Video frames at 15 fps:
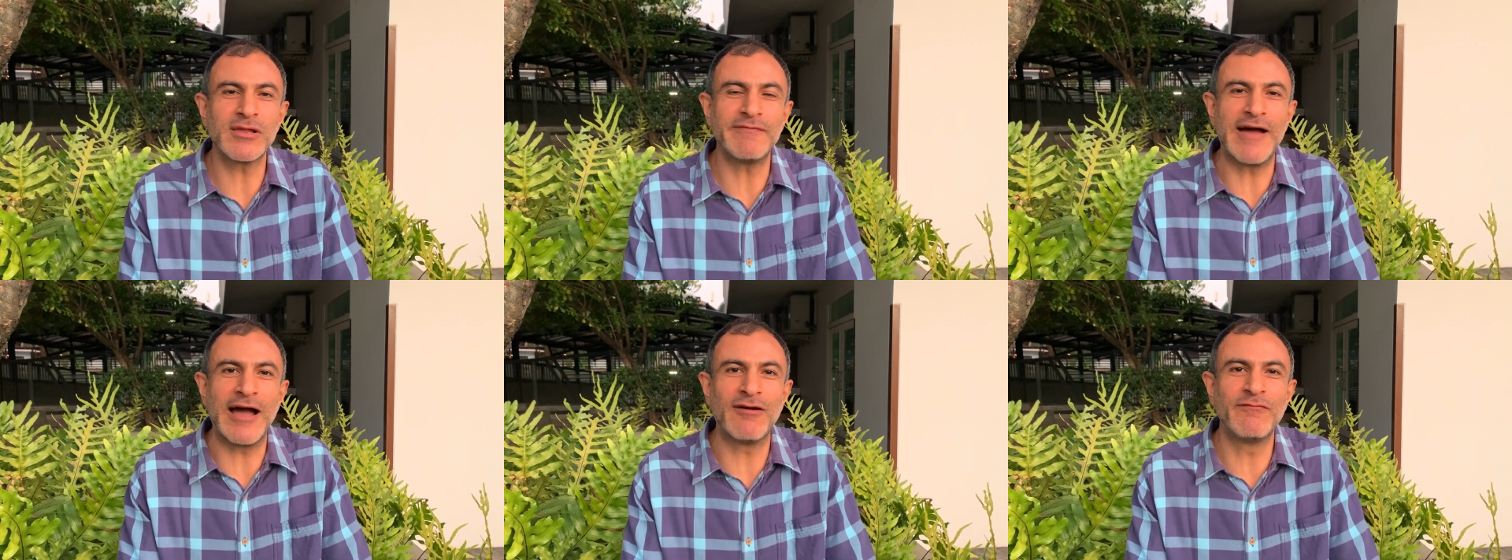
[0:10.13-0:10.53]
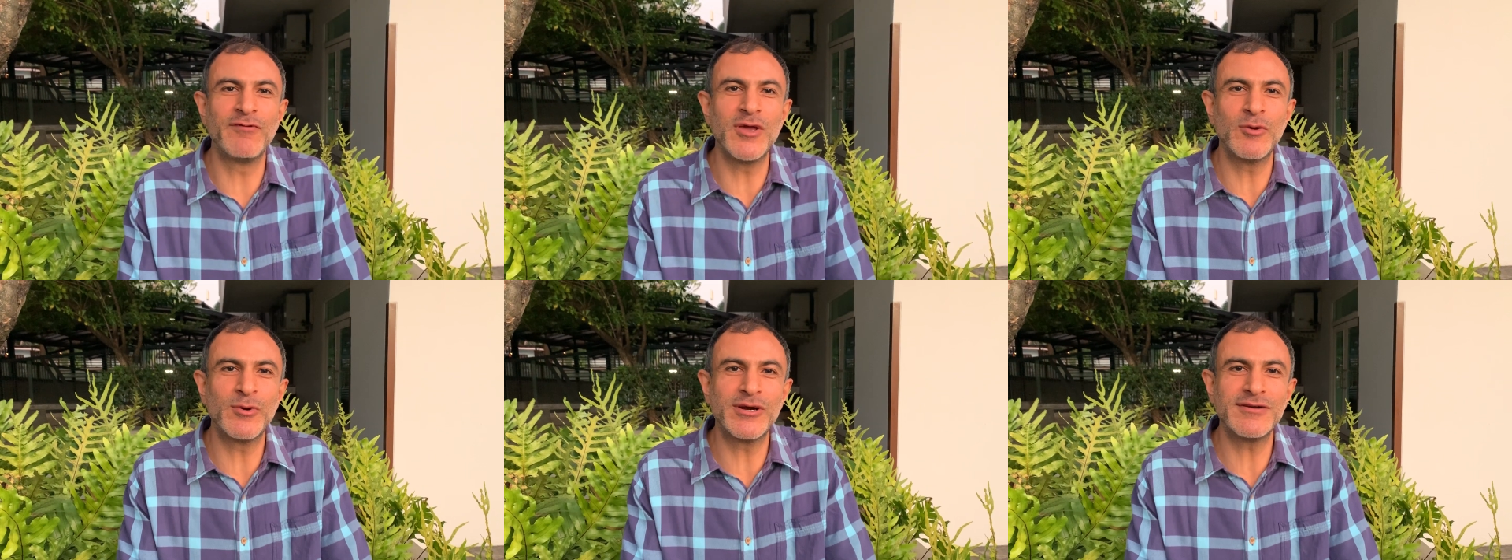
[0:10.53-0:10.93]
of our
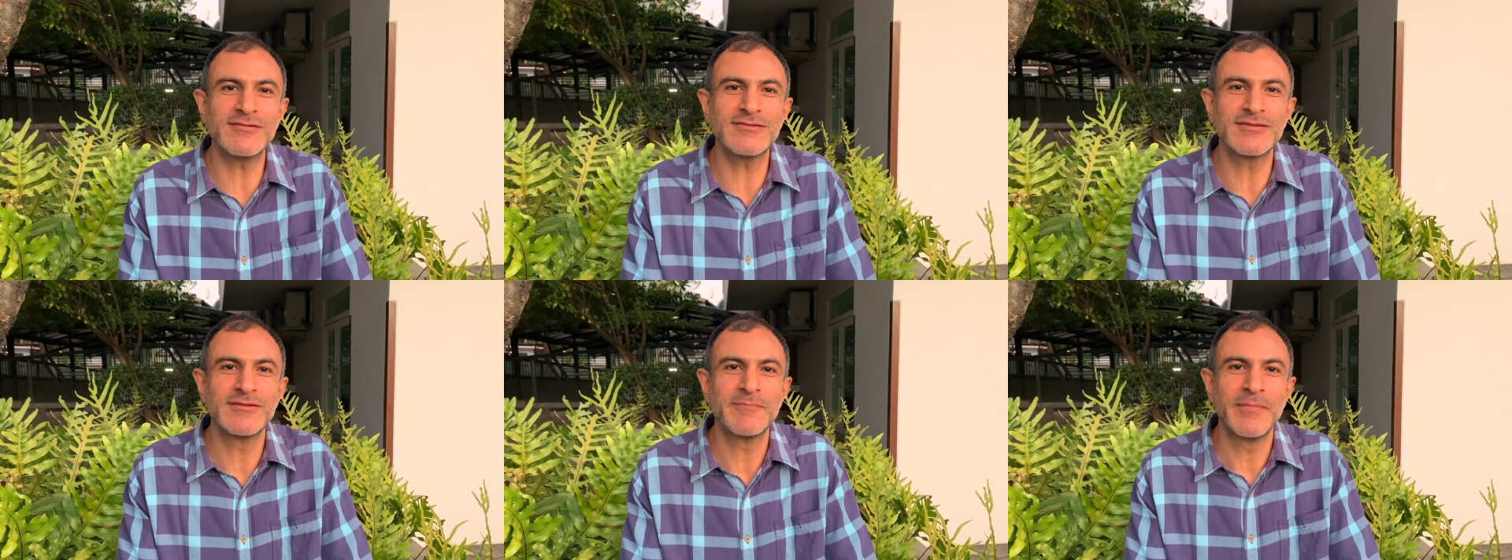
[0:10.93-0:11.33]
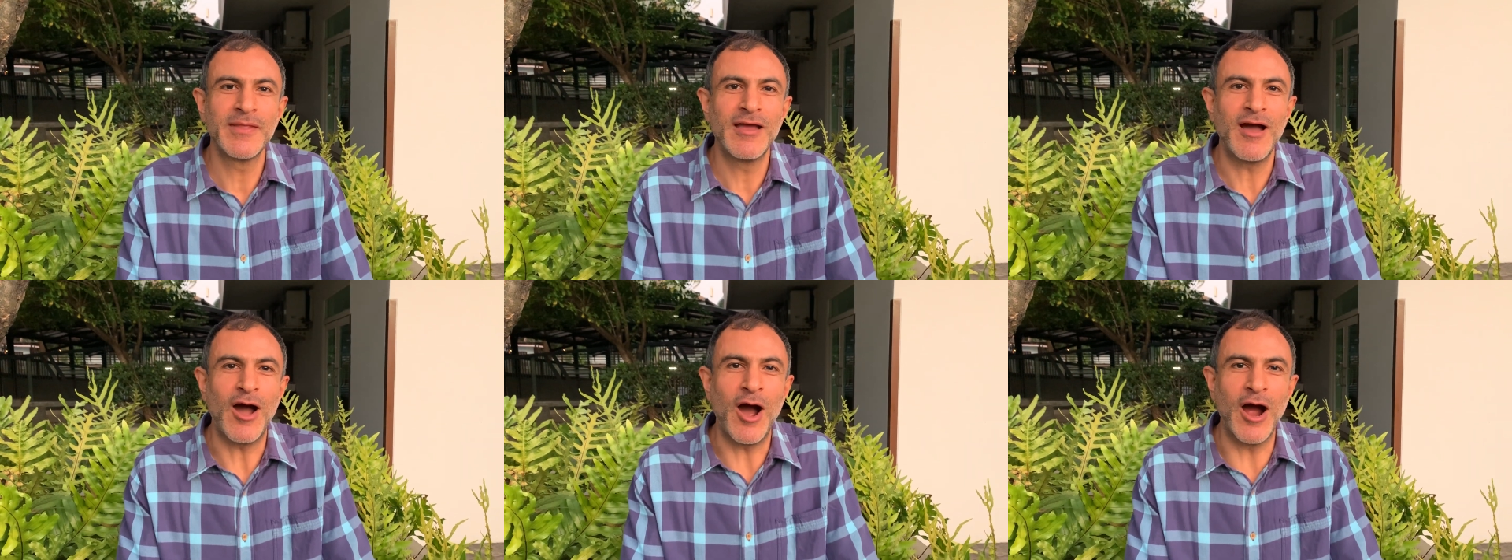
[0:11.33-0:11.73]
viewers
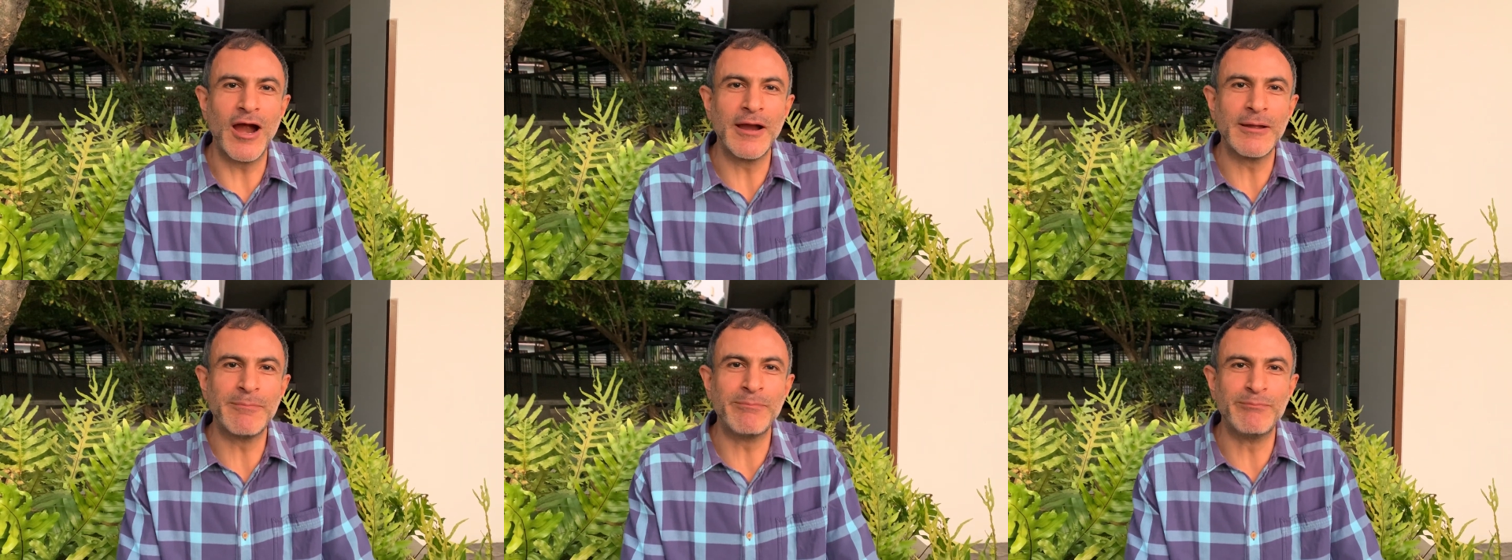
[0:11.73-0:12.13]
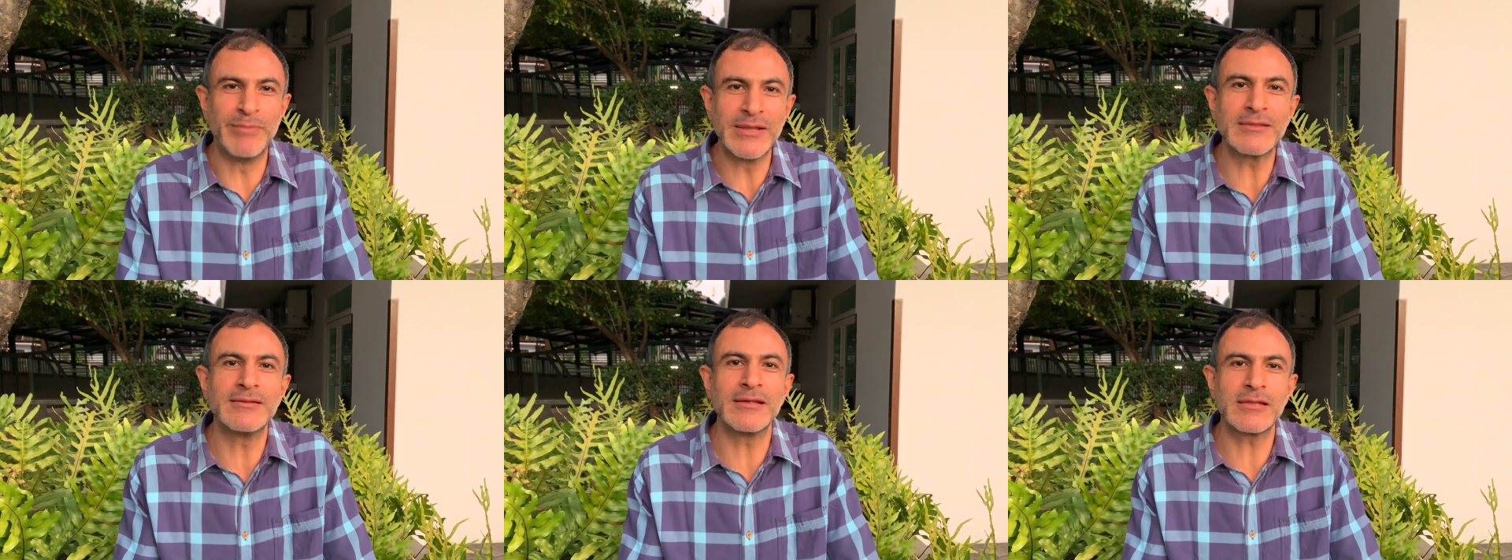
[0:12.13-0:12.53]
are
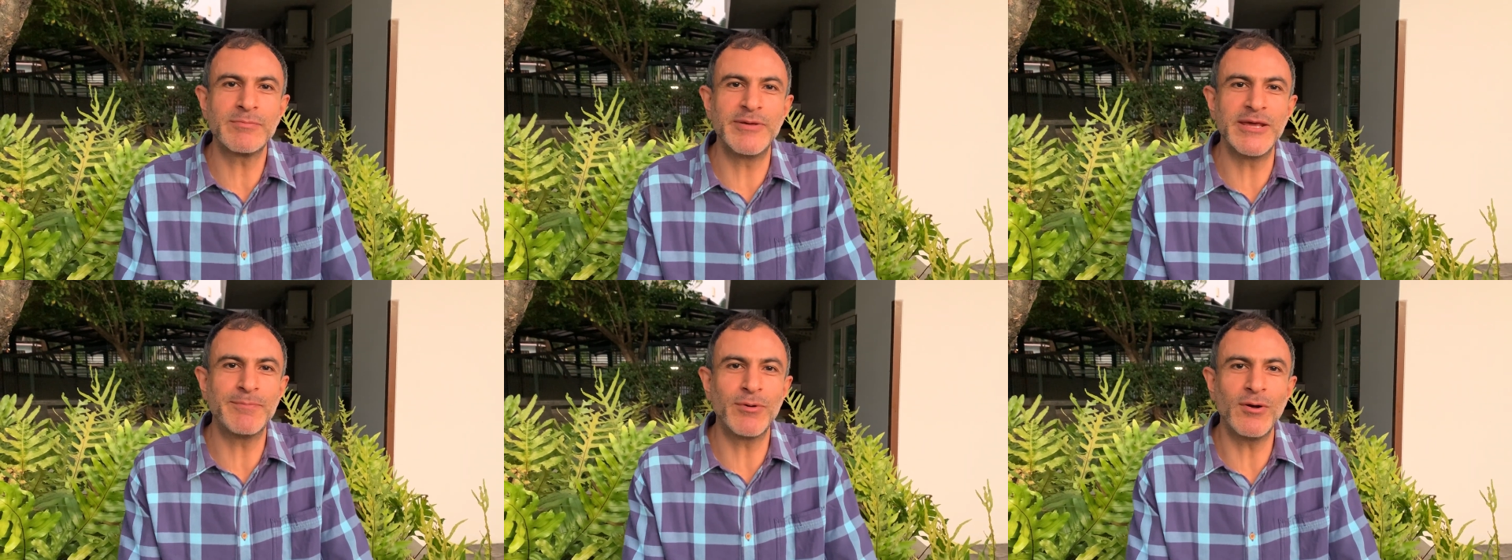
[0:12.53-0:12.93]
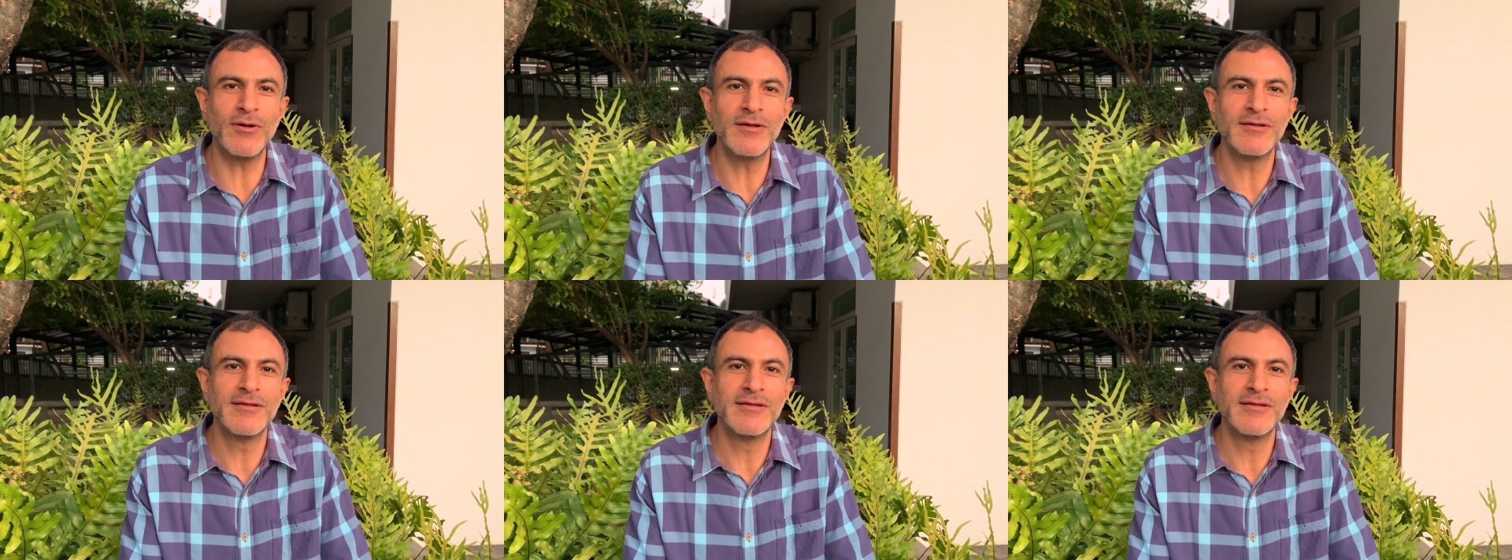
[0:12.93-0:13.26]
business people.